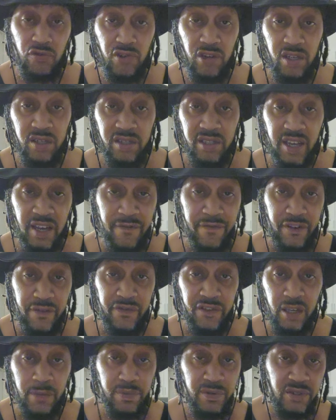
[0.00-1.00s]
and gorillas have
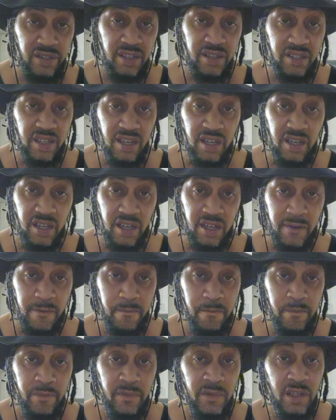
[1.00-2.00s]
15% DNA
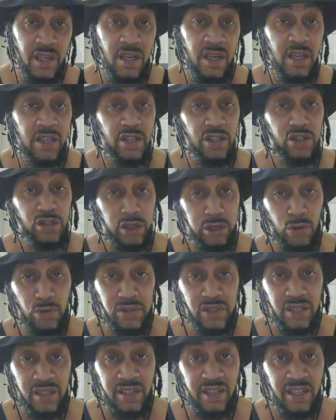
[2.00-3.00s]
that's
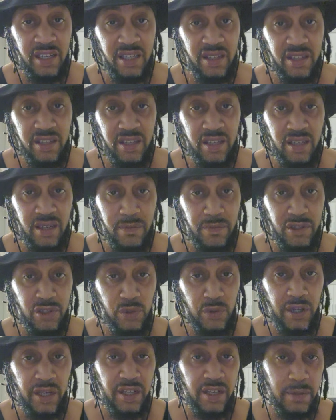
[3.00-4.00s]
closer than anything
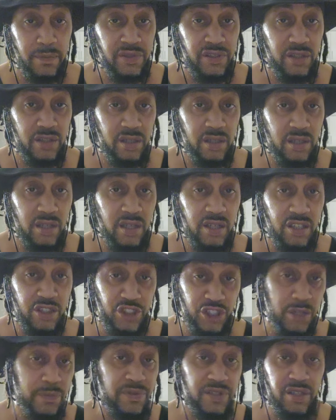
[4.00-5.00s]
between the
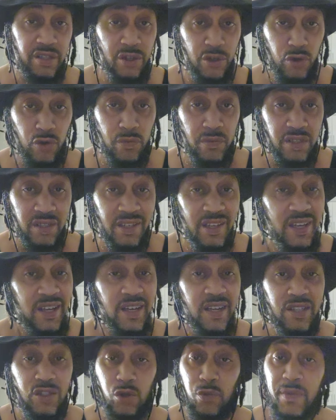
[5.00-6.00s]
chimps and the humans.
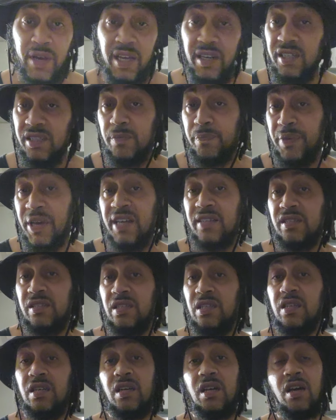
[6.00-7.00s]
So, man, that's
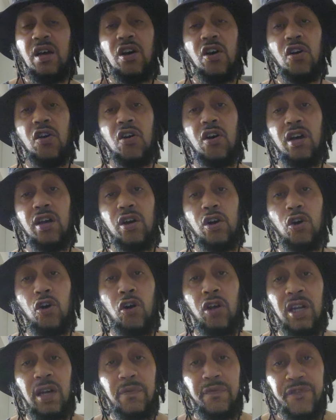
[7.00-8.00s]
basically
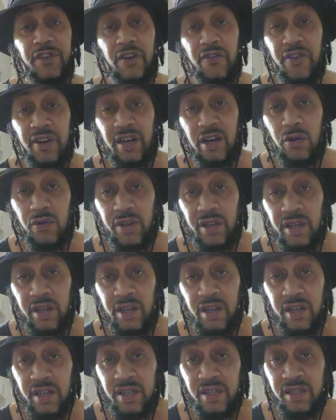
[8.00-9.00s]
all I'm figuring out
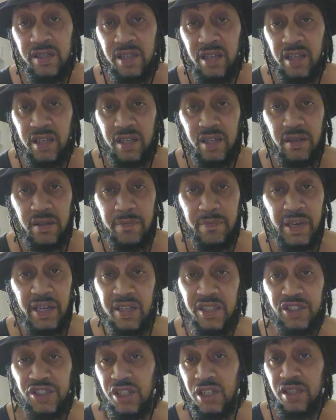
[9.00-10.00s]
here is that,
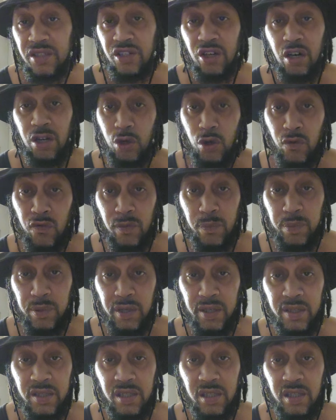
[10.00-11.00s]
man, this shit is all over the
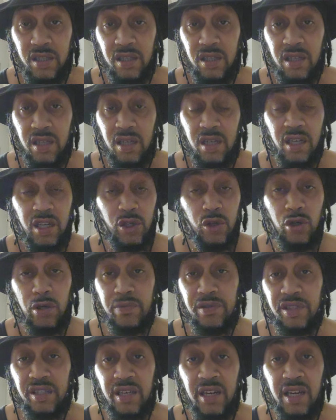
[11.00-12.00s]
place. You know
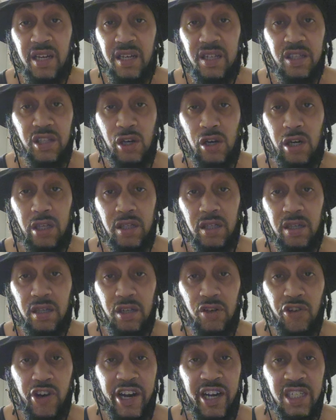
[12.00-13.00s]
what I'm saying? It's hard
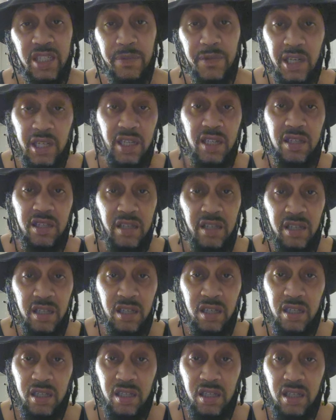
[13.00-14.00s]
to grasp
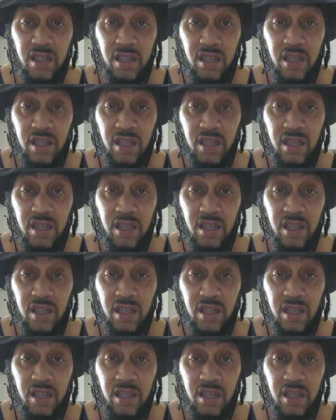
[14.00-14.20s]
anything